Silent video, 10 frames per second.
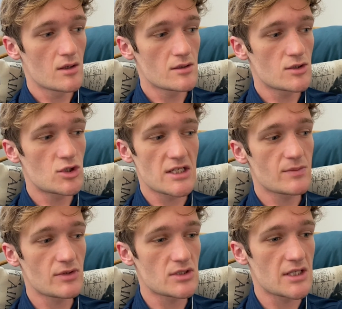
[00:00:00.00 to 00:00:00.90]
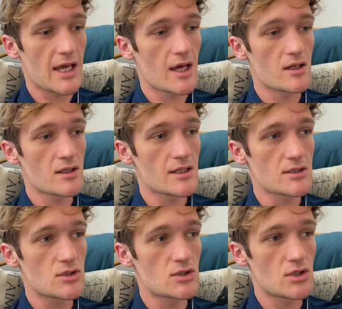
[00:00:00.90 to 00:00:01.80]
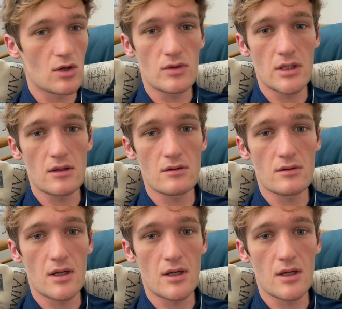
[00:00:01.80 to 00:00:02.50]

Jesper's dad is so cute,